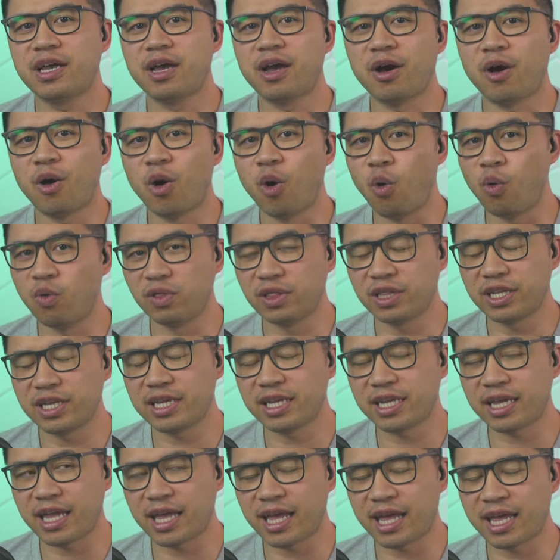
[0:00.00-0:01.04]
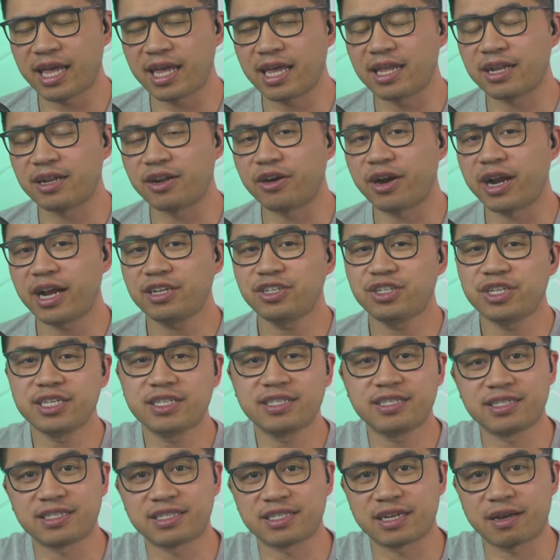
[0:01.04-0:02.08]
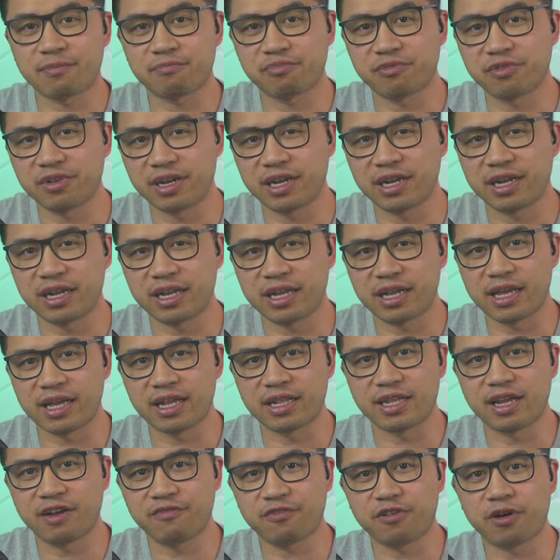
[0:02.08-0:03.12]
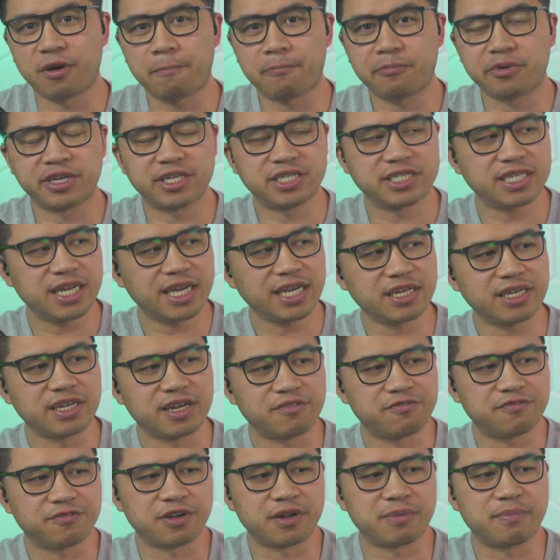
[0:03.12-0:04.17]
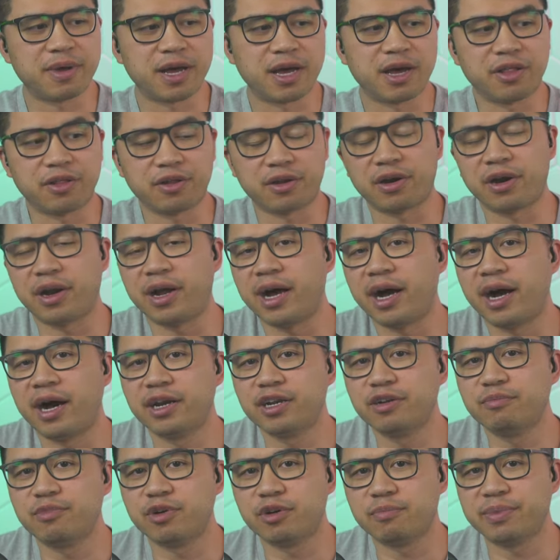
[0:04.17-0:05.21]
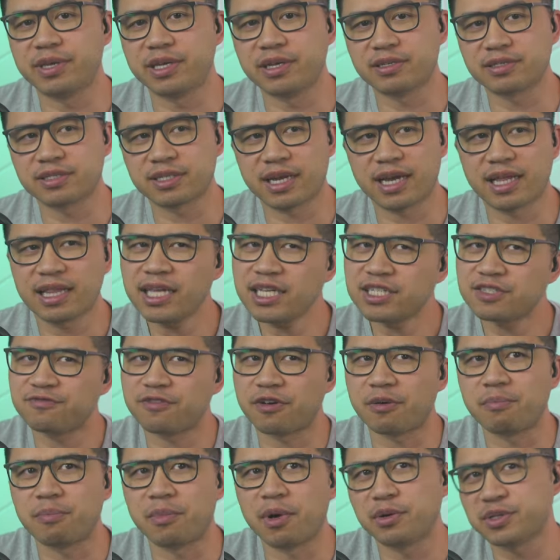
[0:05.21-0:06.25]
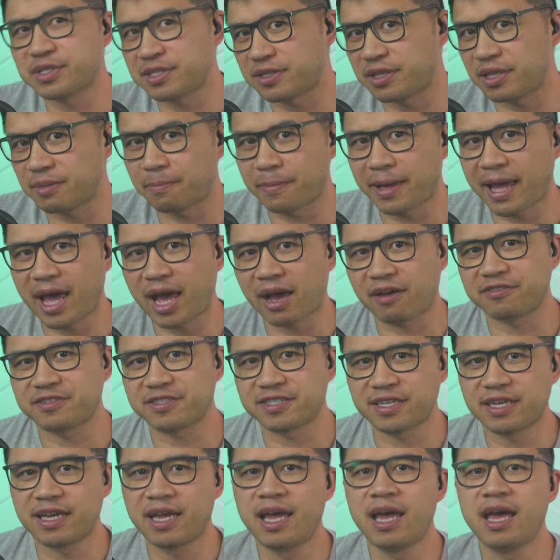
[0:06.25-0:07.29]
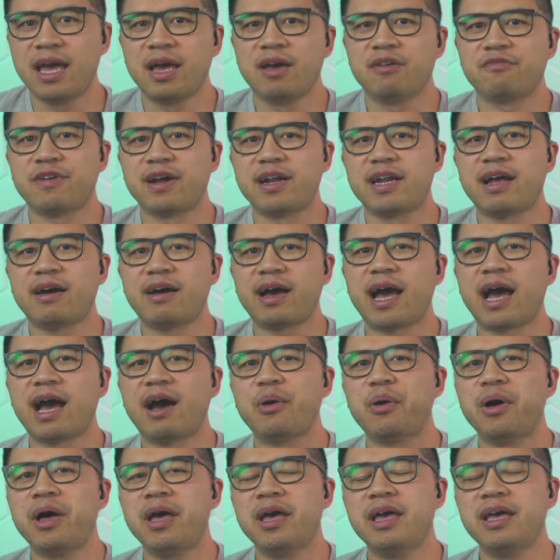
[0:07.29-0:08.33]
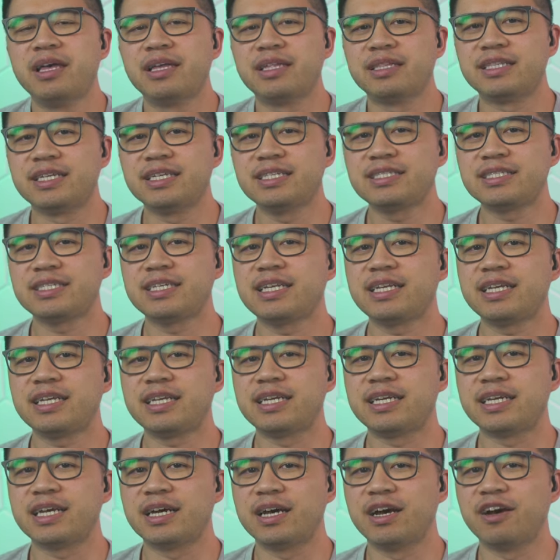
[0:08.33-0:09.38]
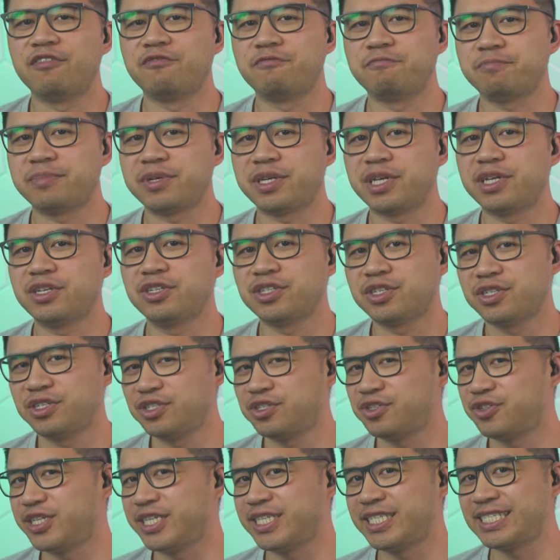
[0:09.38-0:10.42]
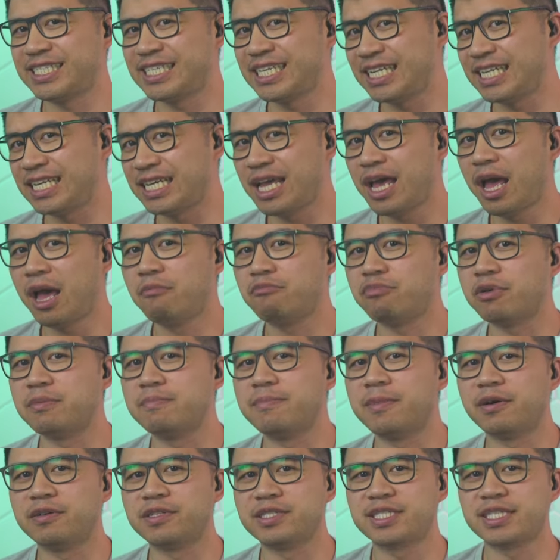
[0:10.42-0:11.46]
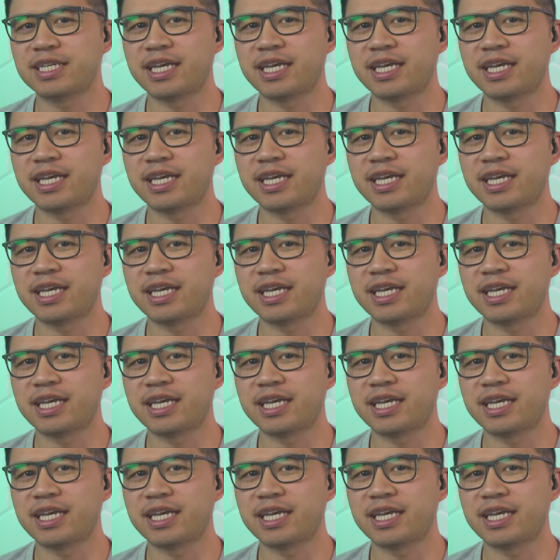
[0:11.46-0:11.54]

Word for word: only and are actually separate and therefore protected from other automobiles, at least for most of the paths. Find out how this city of Peach Tree City promotes